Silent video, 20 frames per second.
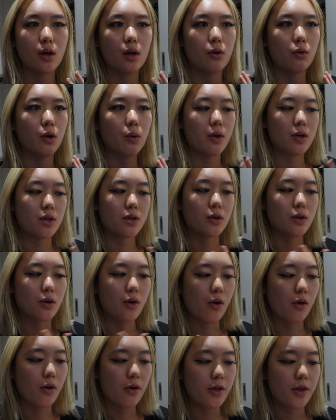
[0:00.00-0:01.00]
rewatch the
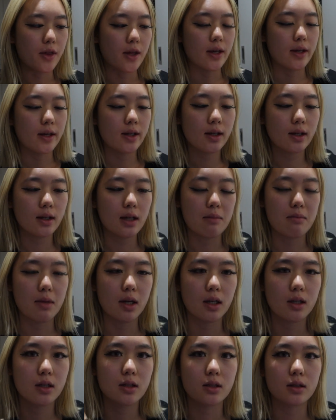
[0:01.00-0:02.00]
whole thing and
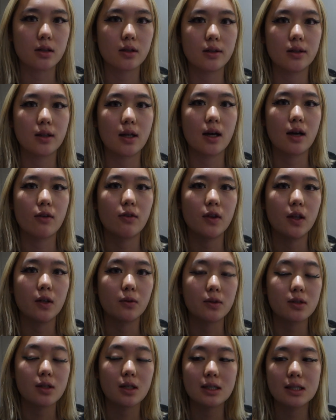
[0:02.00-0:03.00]
make sure that everything
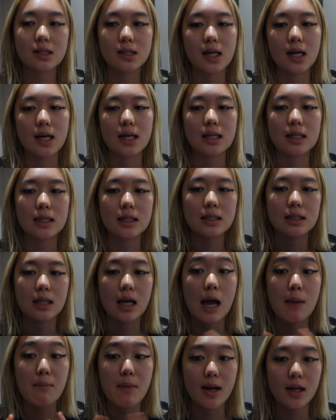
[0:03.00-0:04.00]
was concise.
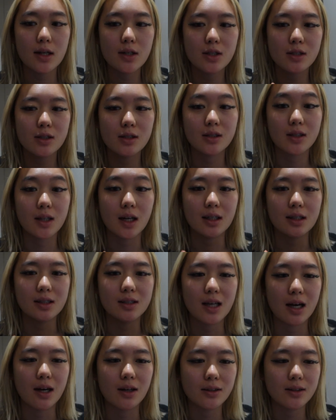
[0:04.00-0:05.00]
I managed to cut
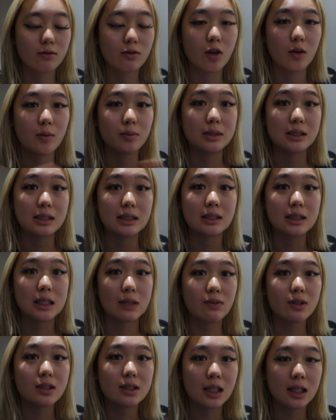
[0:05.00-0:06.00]
down from
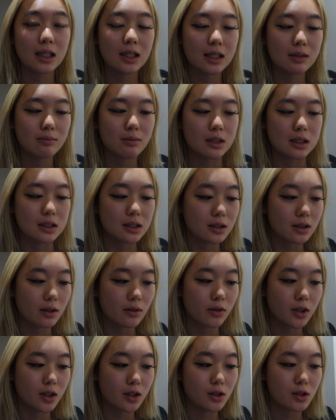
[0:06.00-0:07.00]
17 minutes
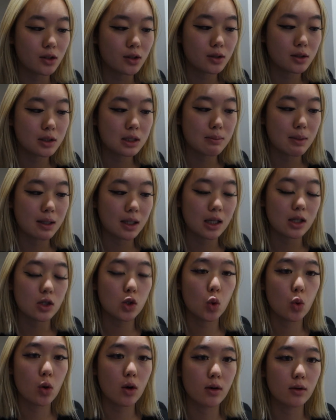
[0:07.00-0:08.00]
video to make it
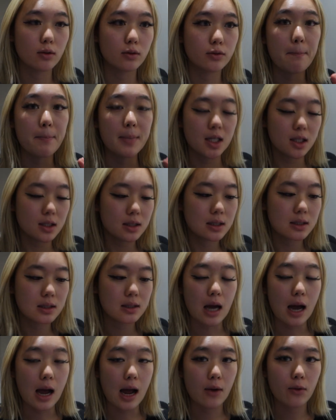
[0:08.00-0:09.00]
12
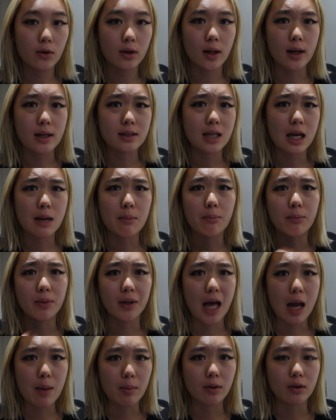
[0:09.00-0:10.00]
minutes. I realized I
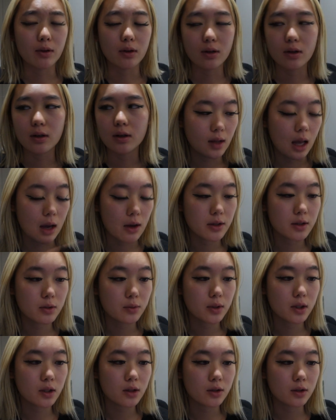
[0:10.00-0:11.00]
blab a lot. That was
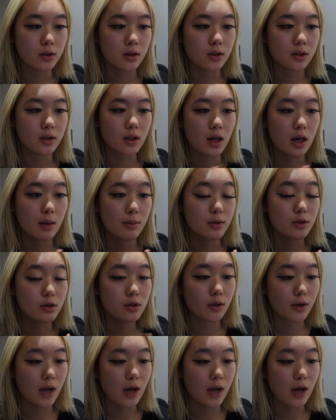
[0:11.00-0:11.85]
really good. I'm so